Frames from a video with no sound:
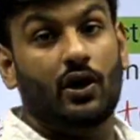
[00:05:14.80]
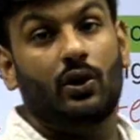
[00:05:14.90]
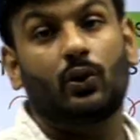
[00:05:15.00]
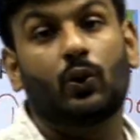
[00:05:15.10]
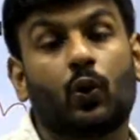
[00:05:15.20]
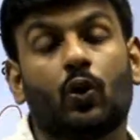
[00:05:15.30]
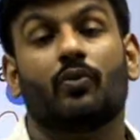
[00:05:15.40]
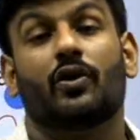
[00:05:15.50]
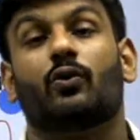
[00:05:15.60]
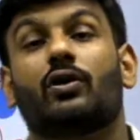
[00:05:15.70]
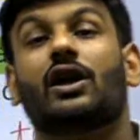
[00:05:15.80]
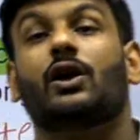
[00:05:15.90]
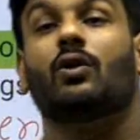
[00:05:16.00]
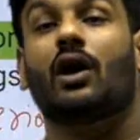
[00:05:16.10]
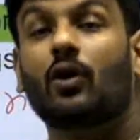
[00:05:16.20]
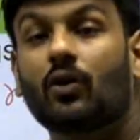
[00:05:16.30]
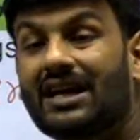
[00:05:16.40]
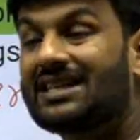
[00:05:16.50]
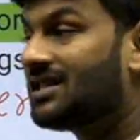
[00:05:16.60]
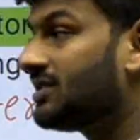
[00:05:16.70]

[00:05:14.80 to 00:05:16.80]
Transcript: to whom you need to allocate such